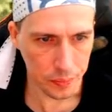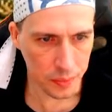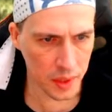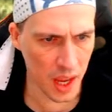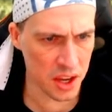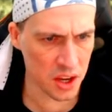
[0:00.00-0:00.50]

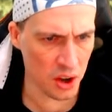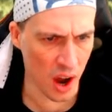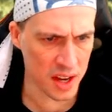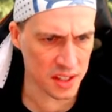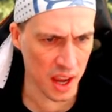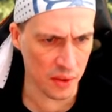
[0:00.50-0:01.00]
Yeah, you
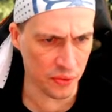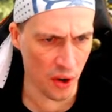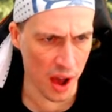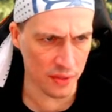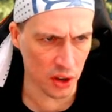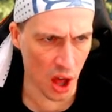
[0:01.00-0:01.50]
guys get
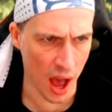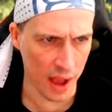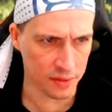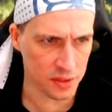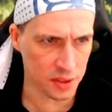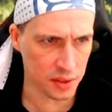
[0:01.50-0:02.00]
5
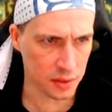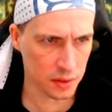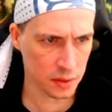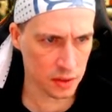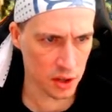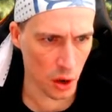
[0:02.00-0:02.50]
lives.
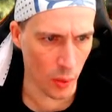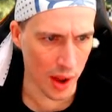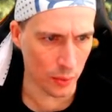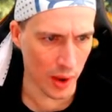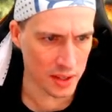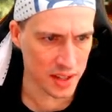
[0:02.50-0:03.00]
So
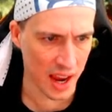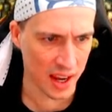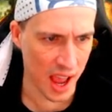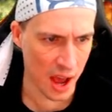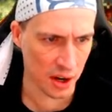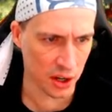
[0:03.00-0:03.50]
once that
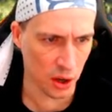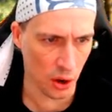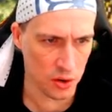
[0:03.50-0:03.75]
counter goes